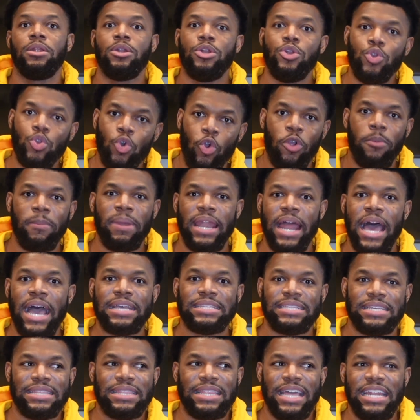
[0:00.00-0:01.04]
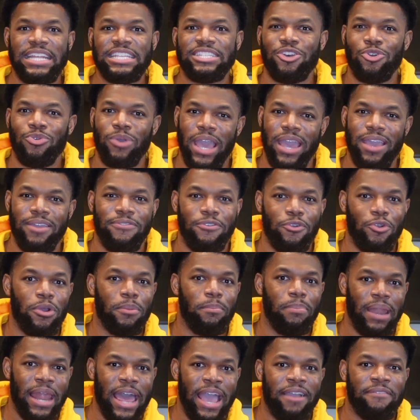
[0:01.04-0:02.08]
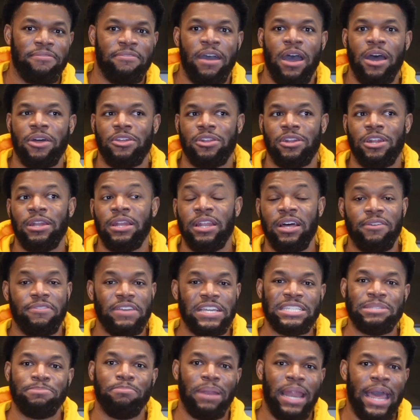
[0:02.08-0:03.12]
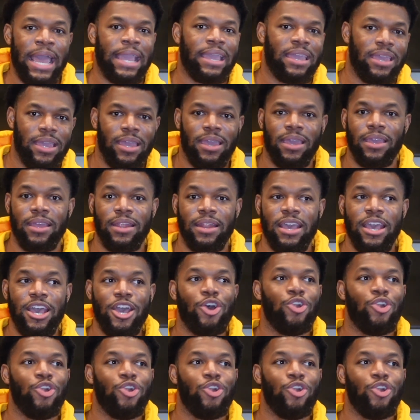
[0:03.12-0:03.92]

Normalizing that it's okay for a Black father to love his Black kid.